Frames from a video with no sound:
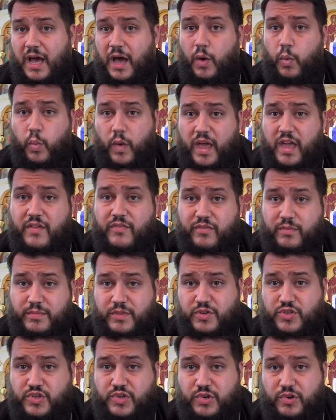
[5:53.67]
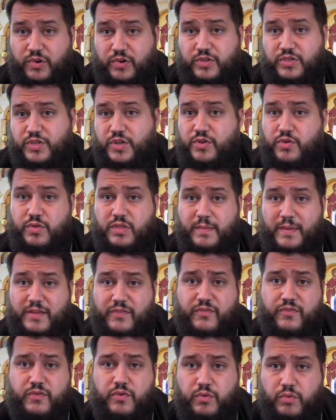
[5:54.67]
away from the church, to do them
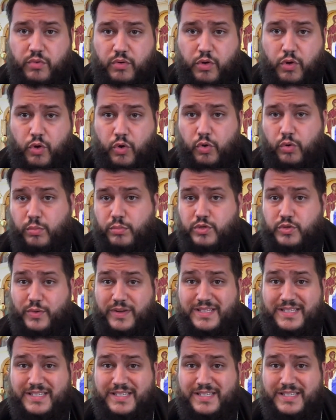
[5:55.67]
at funeral homes or at